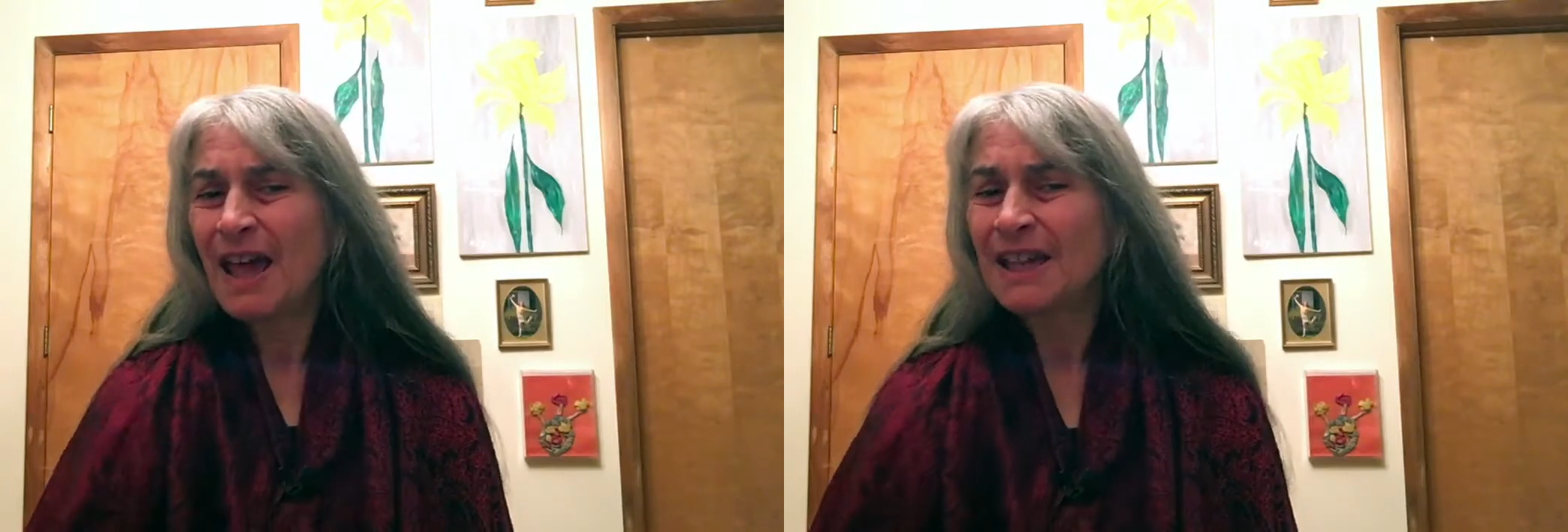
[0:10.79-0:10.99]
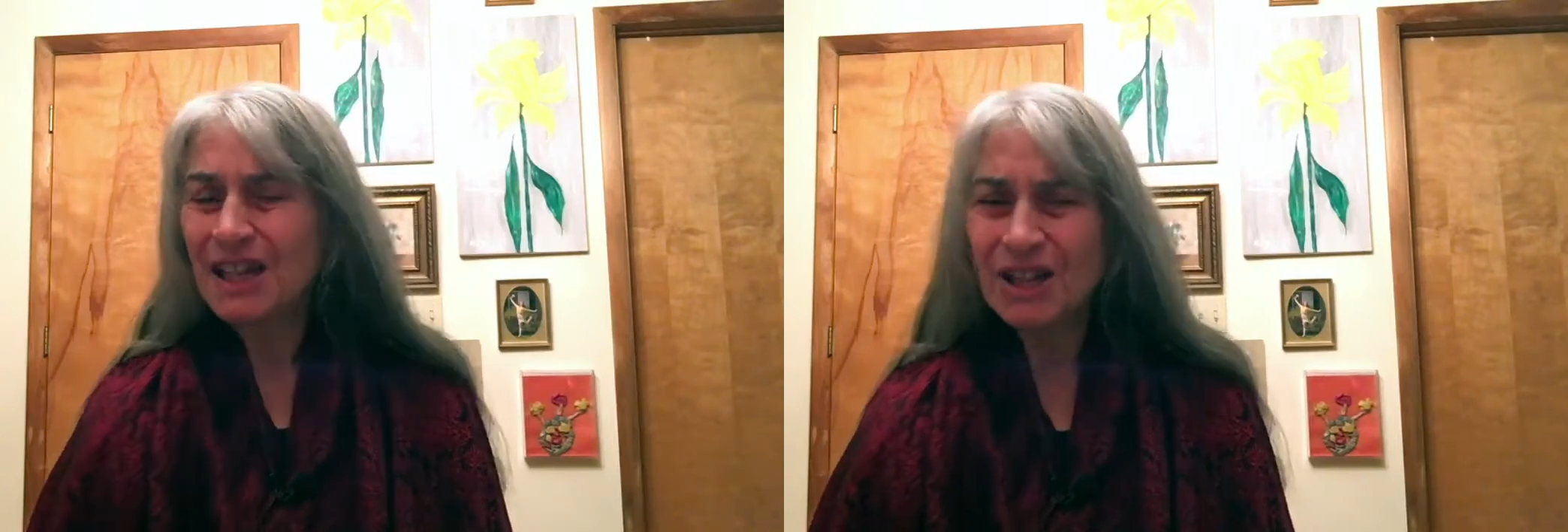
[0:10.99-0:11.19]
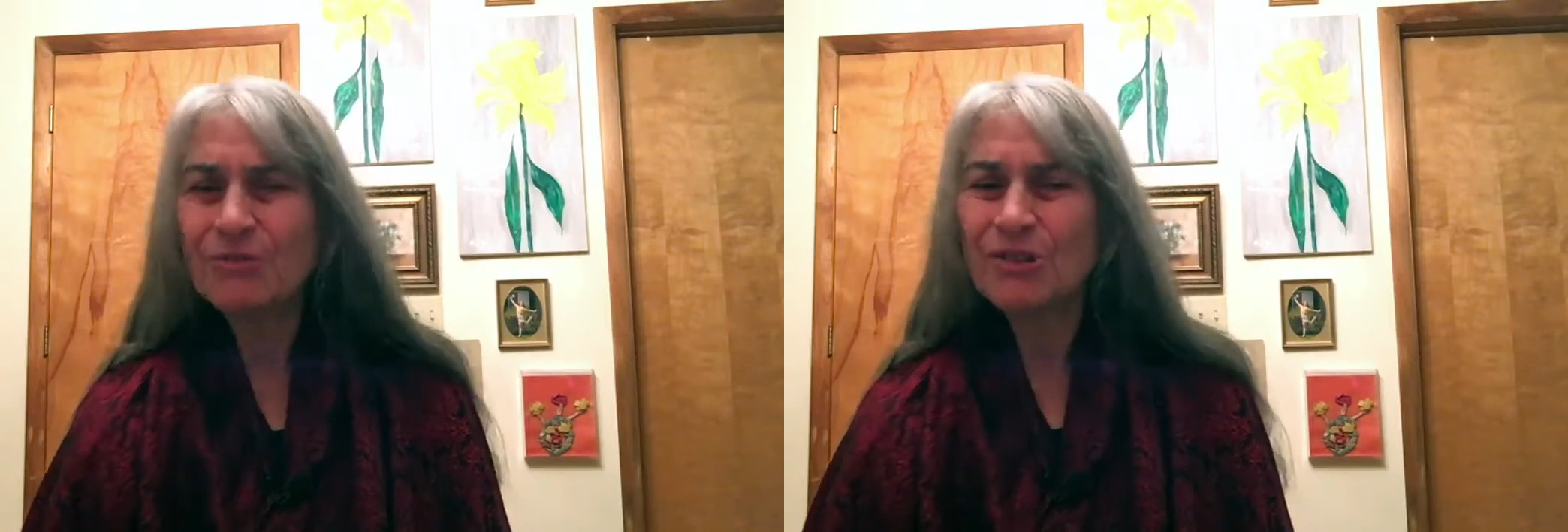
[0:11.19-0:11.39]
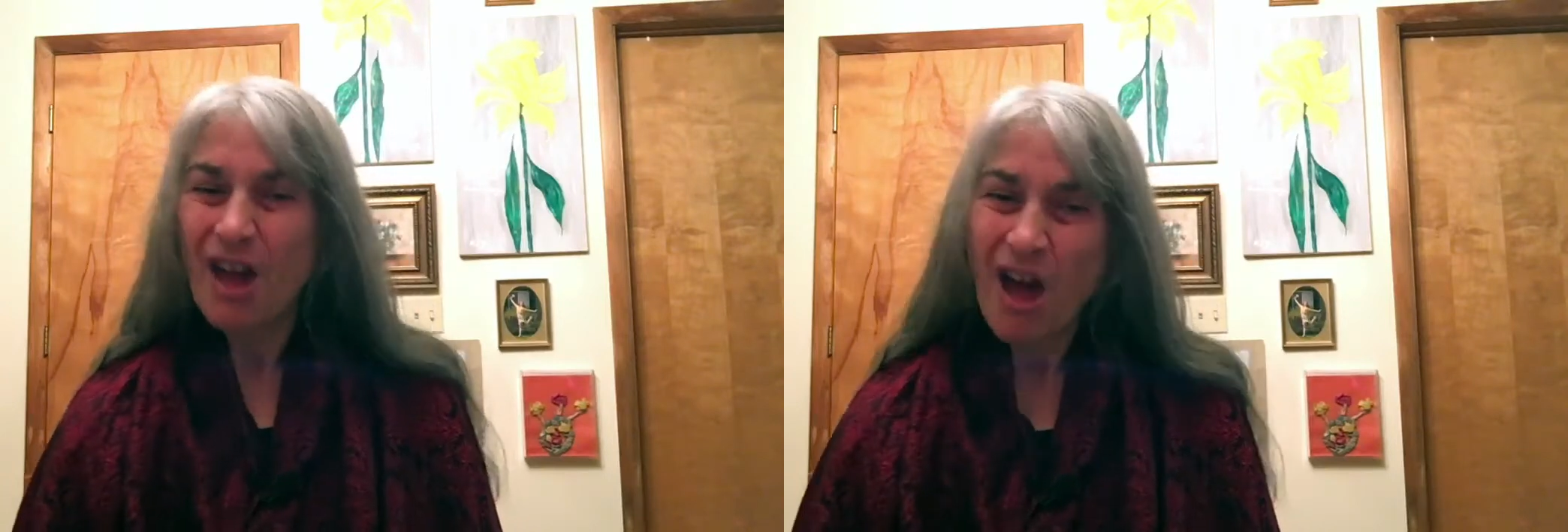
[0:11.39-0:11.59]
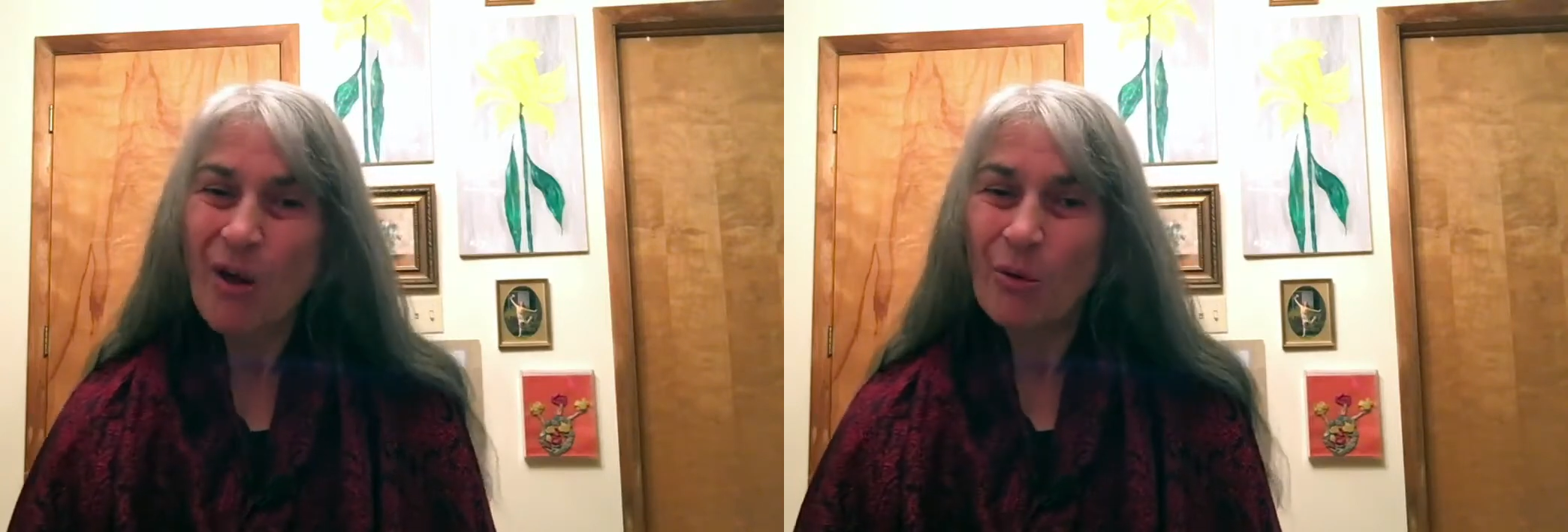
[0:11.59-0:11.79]
do you
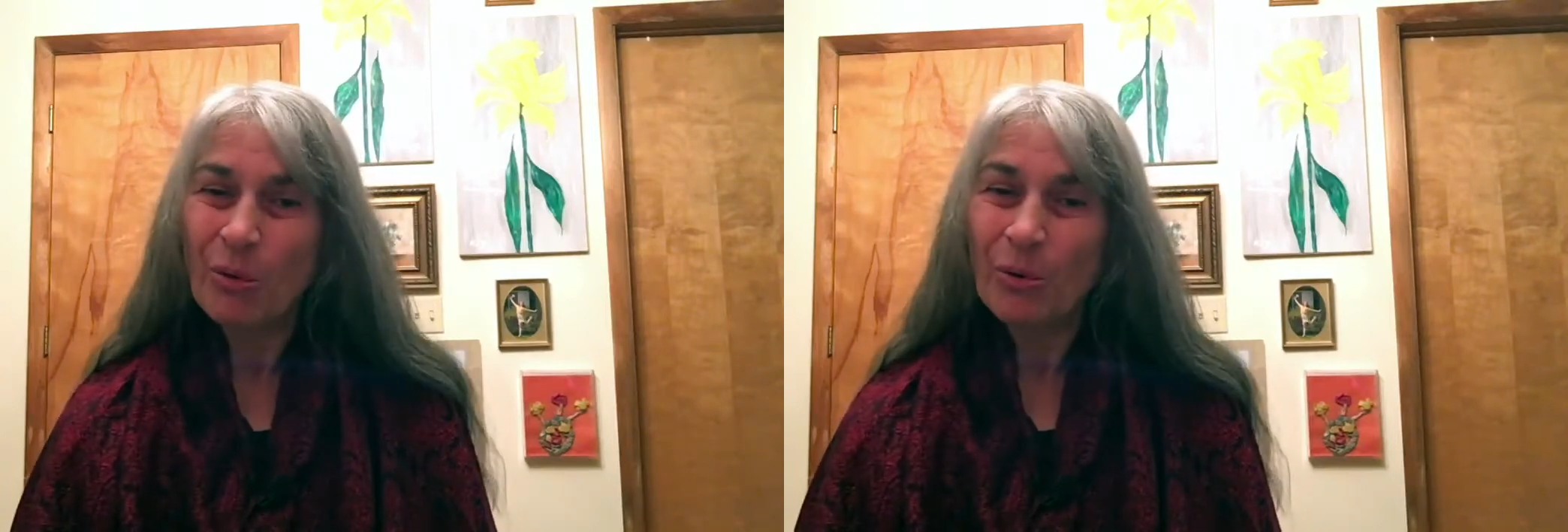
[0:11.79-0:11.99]
know